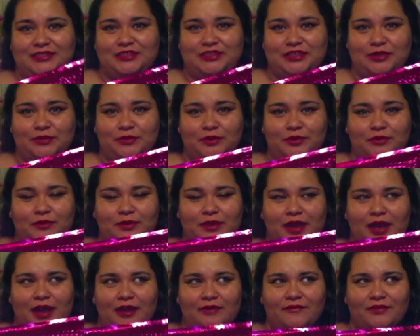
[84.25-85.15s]
see what we
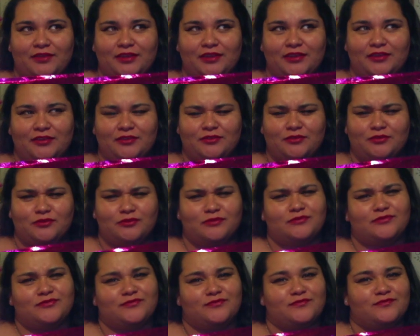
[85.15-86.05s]
have in here.
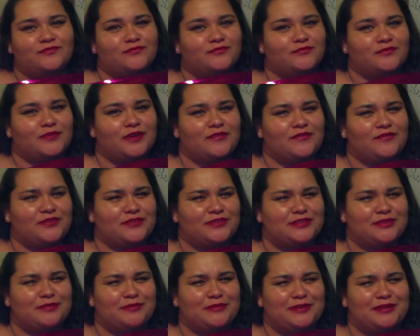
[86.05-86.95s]
I feel
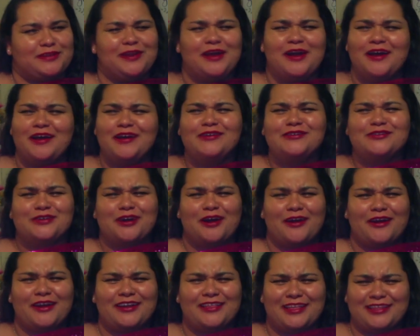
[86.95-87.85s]
something.
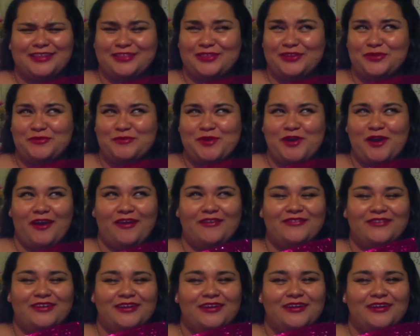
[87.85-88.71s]
Sorry, that threw me off.